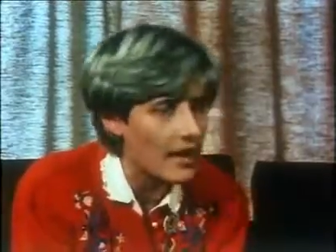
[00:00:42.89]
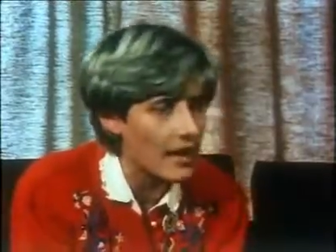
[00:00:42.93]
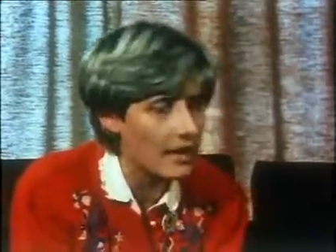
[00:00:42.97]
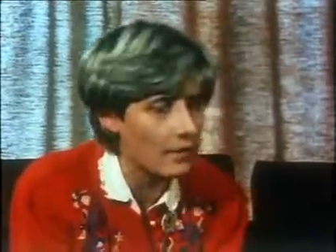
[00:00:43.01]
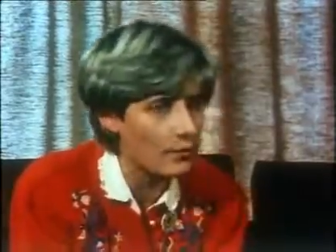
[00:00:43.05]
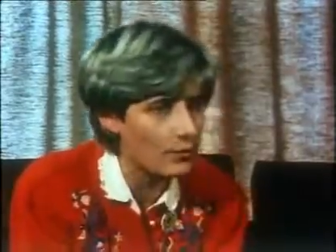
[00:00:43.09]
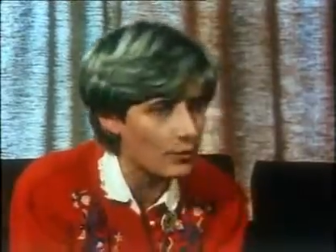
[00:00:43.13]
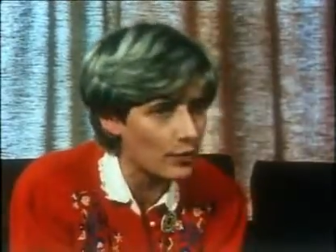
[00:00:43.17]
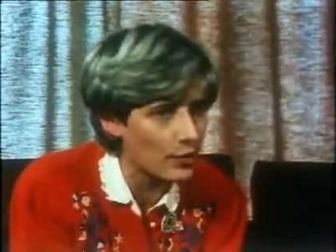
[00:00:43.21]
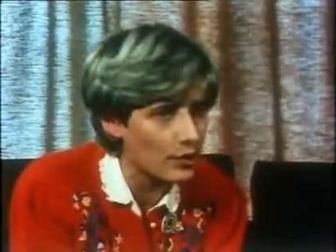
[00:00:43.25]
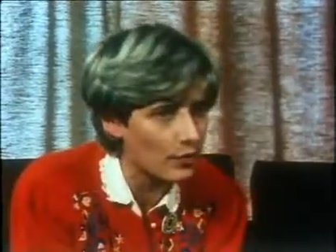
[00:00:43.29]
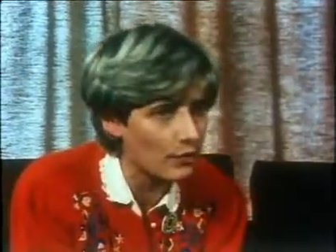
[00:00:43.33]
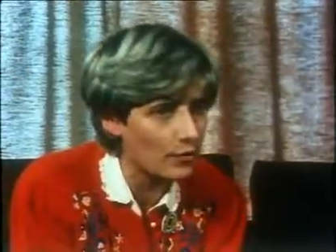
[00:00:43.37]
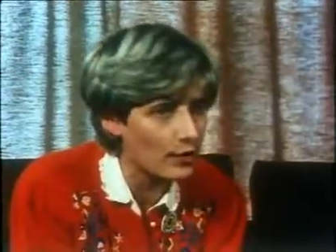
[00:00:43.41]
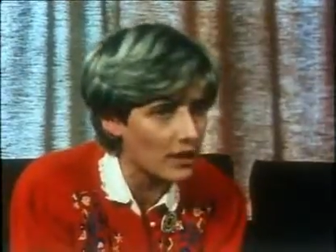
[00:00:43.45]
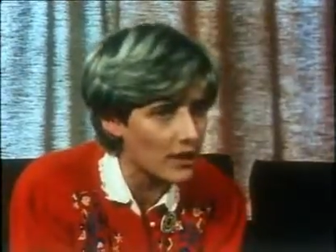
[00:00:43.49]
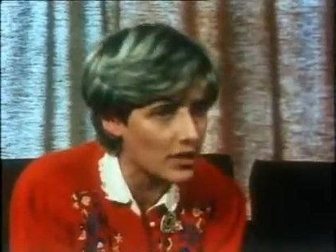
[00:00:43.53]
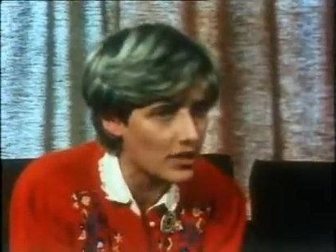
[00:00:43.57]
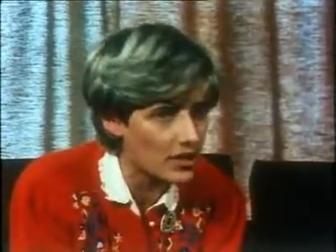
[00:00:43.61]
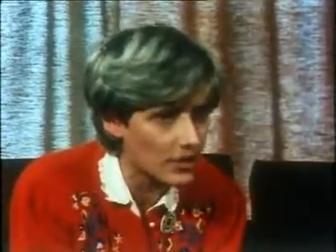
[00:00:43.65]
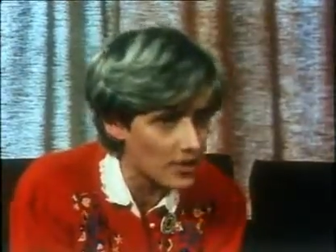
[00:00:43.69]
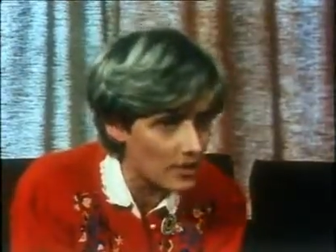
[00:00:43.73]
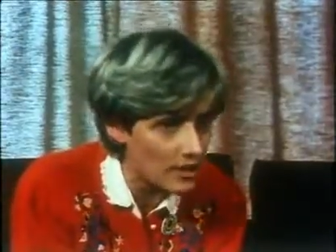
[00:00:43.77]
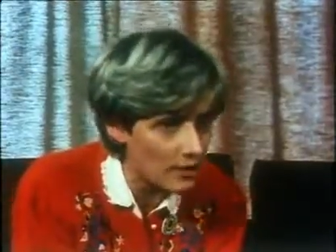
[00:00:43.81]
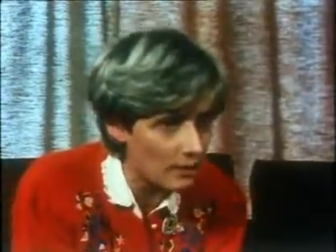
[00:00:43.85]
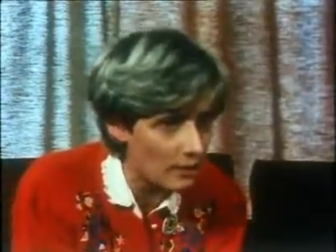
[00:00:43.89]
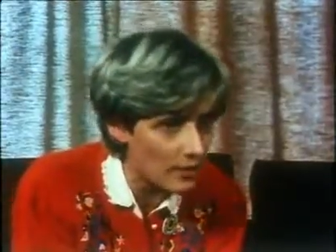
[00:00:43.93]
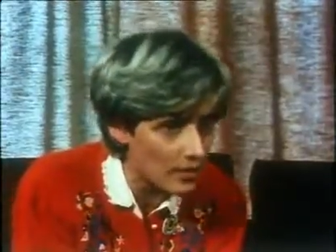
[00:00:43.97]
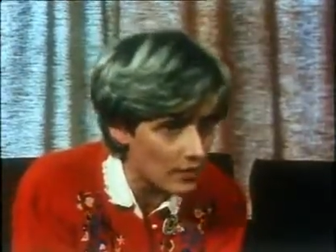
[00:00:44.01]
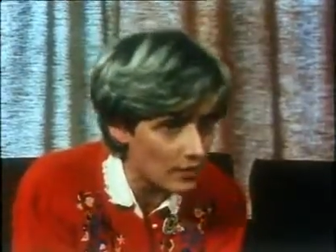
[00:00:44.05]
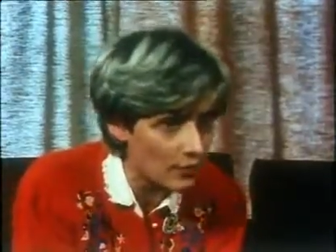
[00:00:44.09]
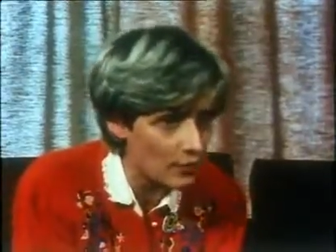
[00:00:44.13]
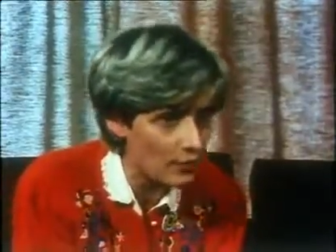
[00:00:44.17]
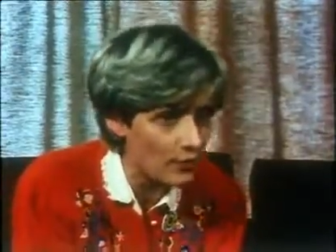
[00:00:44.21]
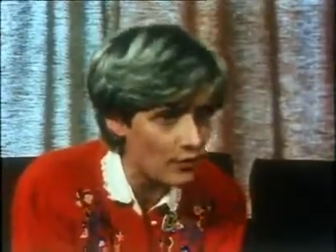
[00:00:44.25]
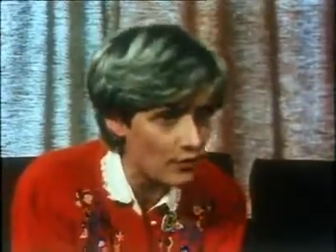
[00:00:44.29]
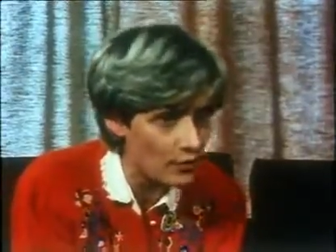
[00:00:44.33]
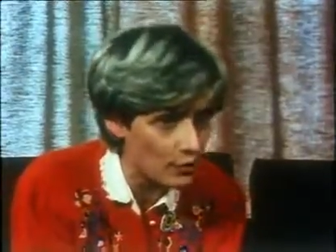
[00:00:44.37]
and will reach deeply
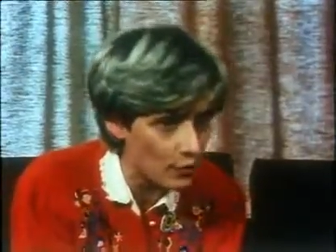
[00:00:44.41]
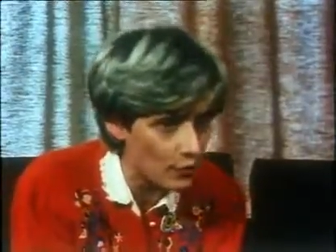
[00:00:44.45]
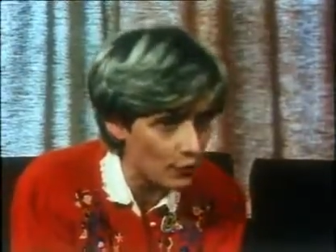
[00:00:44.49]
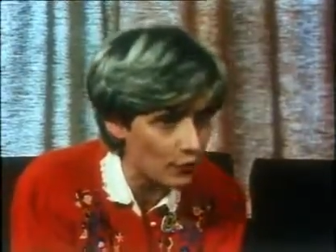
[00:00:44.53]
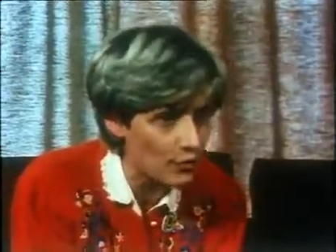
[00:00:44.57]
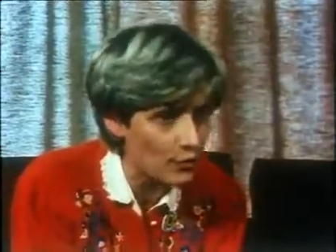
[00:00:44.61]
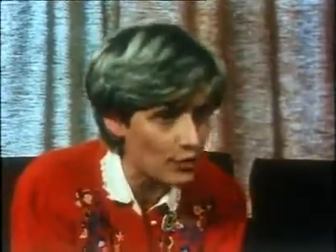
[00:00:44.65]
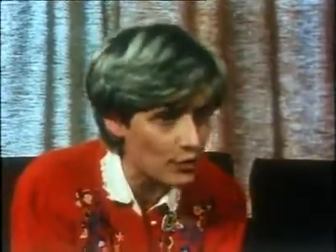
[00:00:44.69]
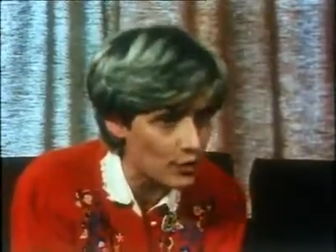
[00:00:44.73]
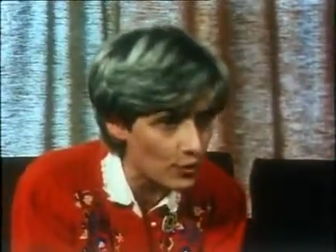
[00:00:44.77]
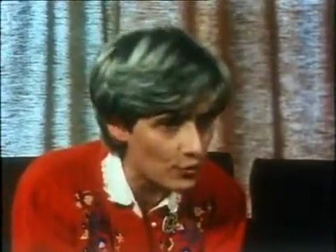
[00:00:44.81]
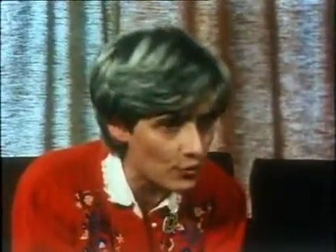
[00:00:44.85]
into the Soviet